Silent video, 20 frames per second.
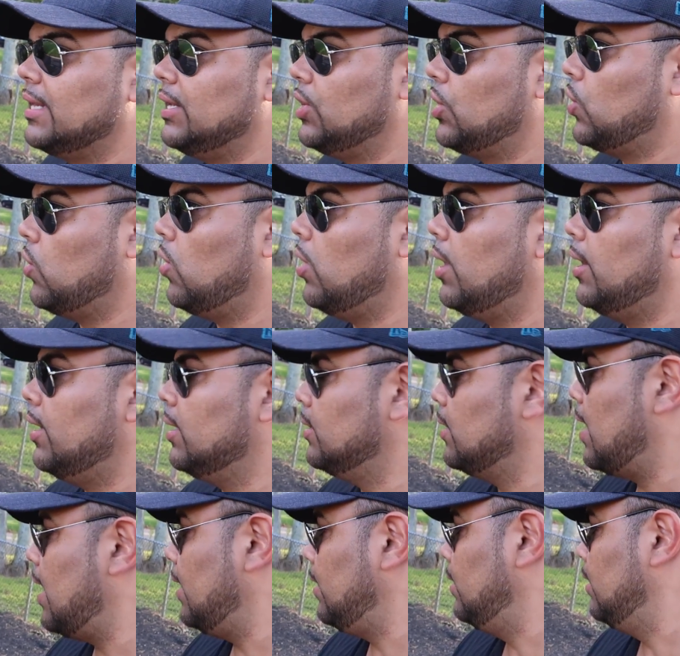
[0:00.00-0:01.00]
getting caught a
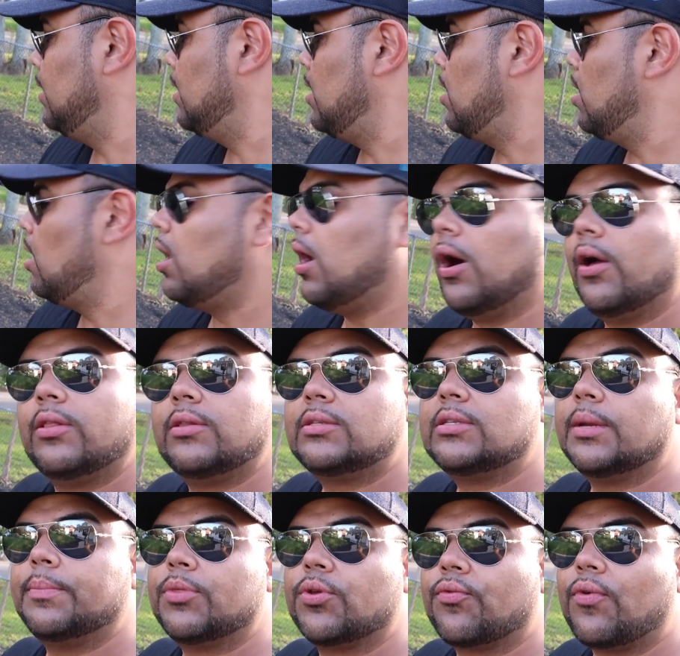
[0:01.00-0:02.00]
lot on
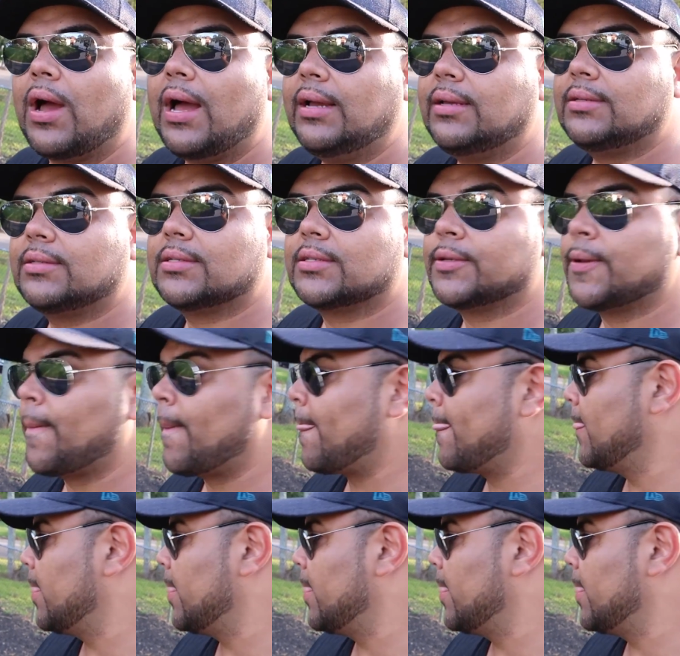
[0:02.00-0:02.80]
some of the rocks.